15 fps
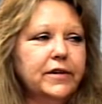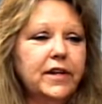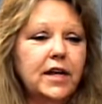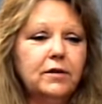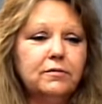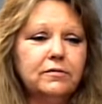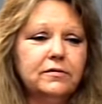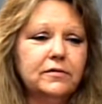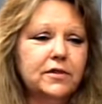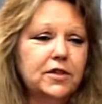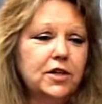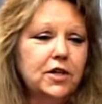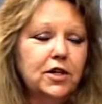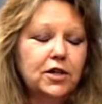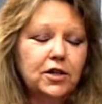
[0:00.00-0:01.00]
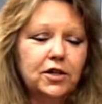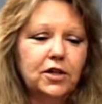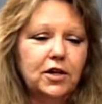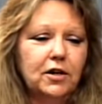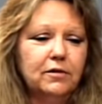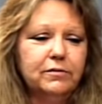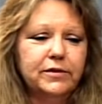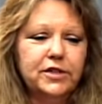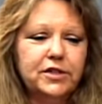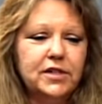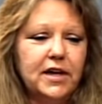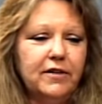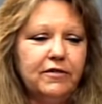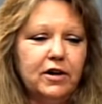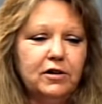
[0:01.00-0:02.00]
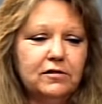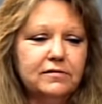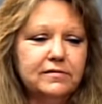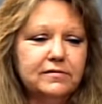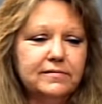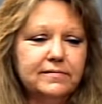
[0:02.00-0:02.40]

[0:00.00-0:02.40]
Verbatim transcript: And then, you know, we just have our